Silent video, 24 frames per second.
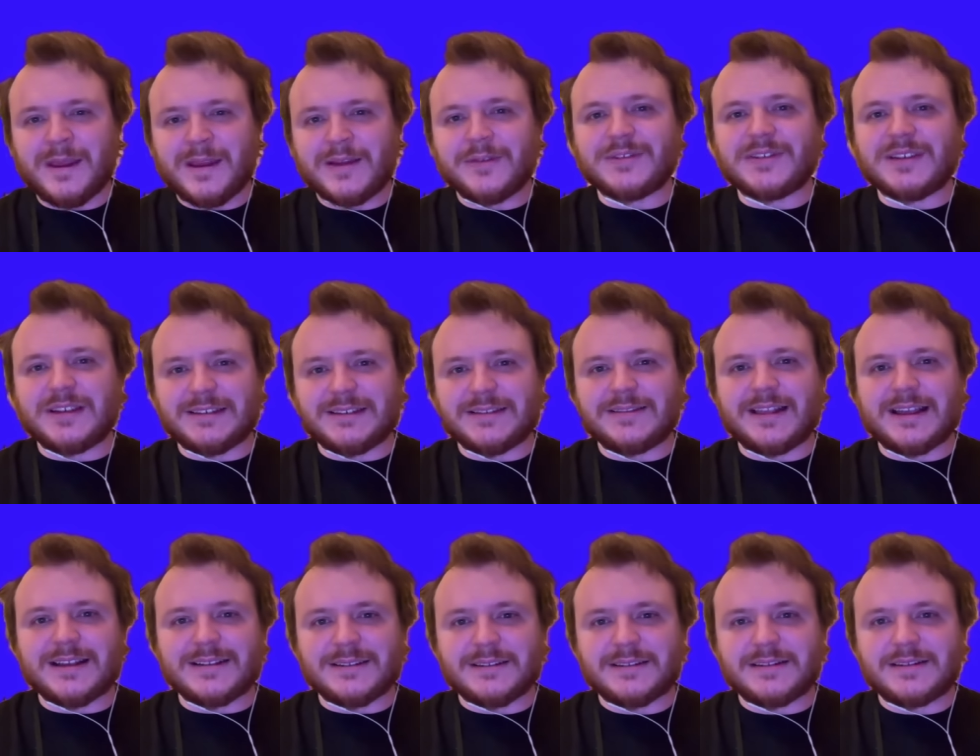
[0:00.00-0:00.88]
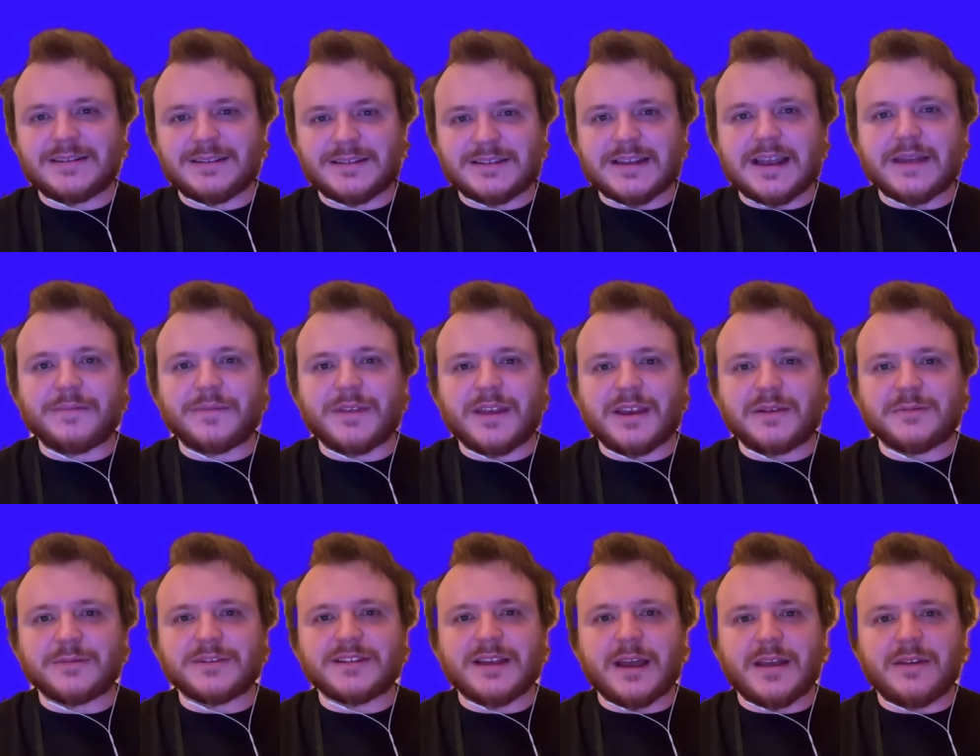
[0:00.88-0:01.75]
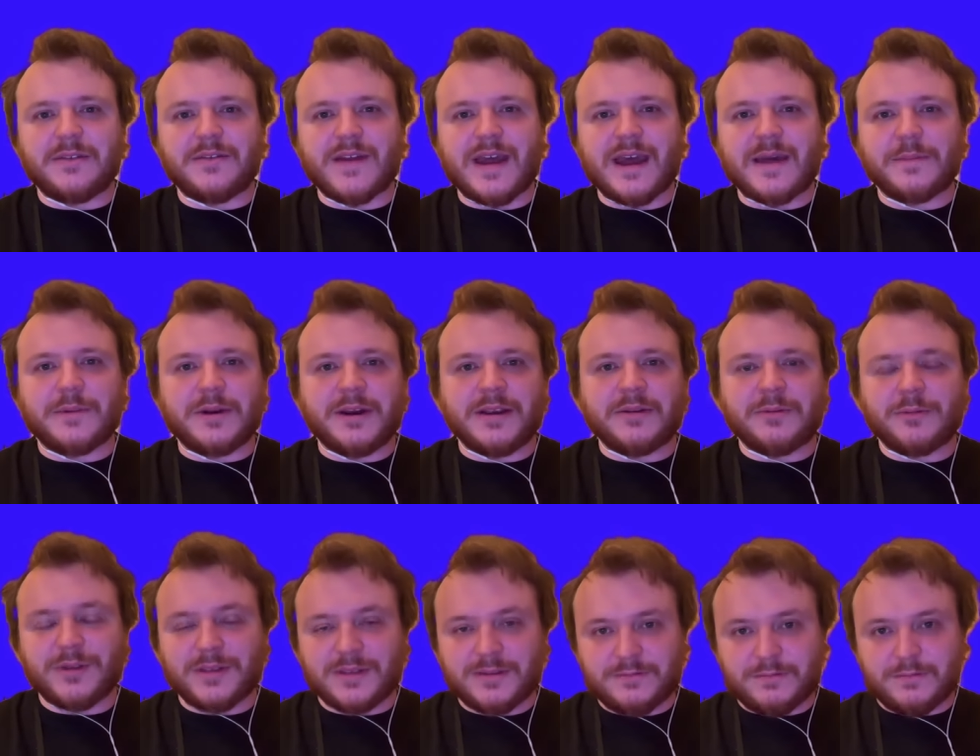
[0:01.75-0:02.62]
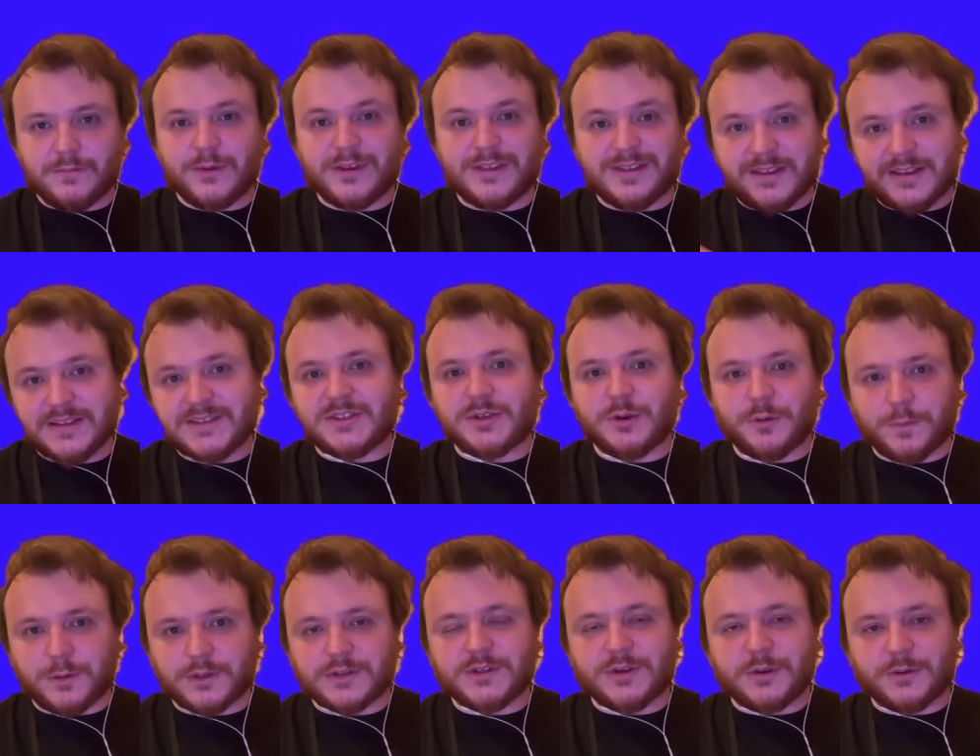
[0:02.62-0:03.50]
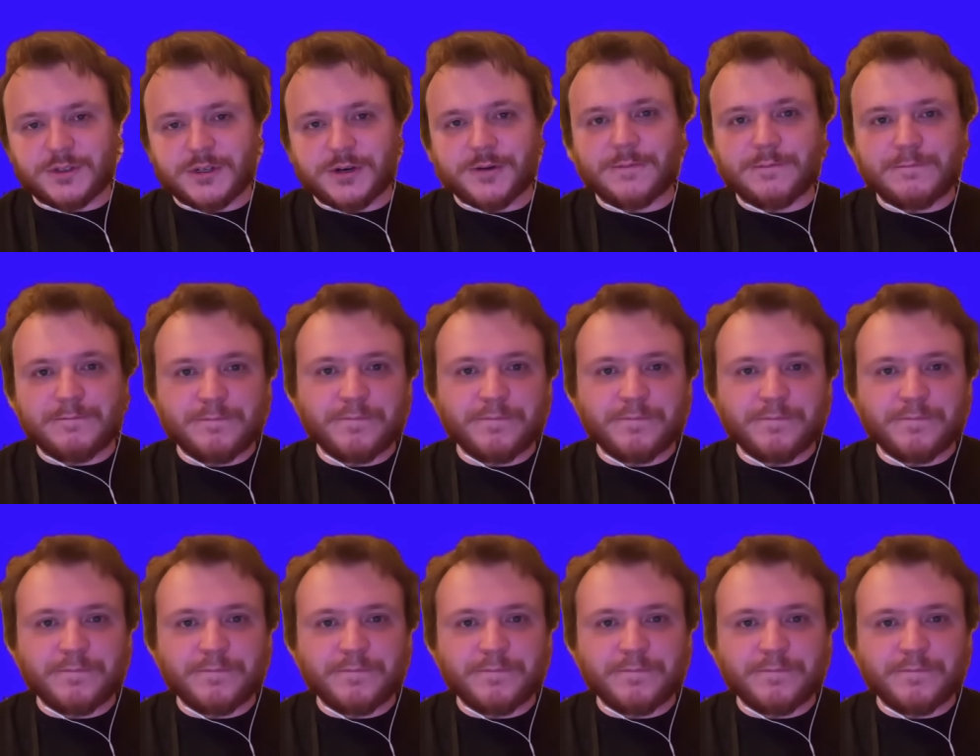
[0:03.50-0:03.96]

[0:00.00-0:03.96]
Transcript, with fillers: It was like that same thing was kind of happening with this super soldier.